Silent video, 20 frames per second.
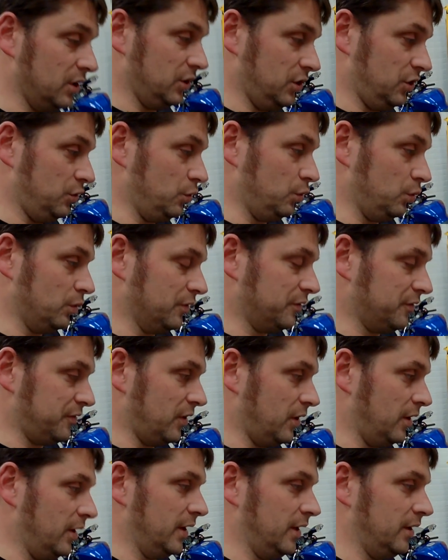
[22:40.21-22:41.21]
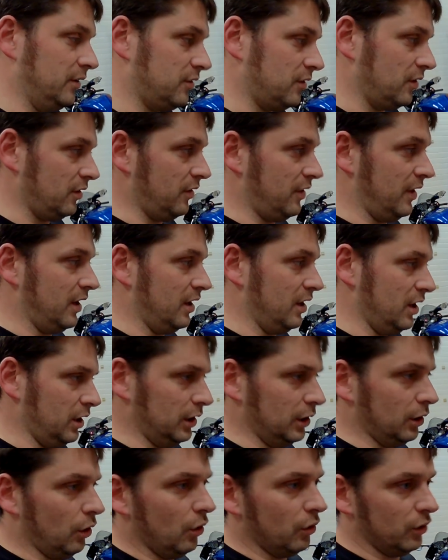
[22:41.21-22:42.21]
you will find there a
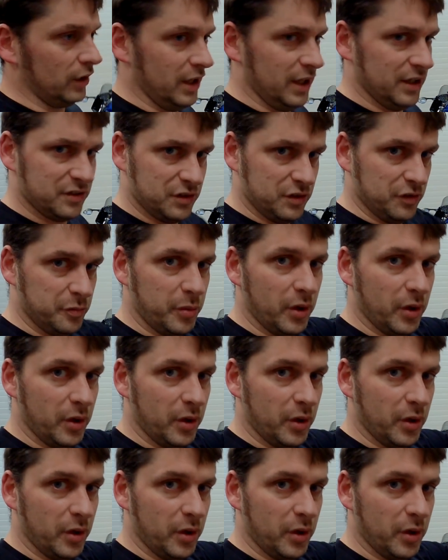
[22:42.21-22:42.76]
long list of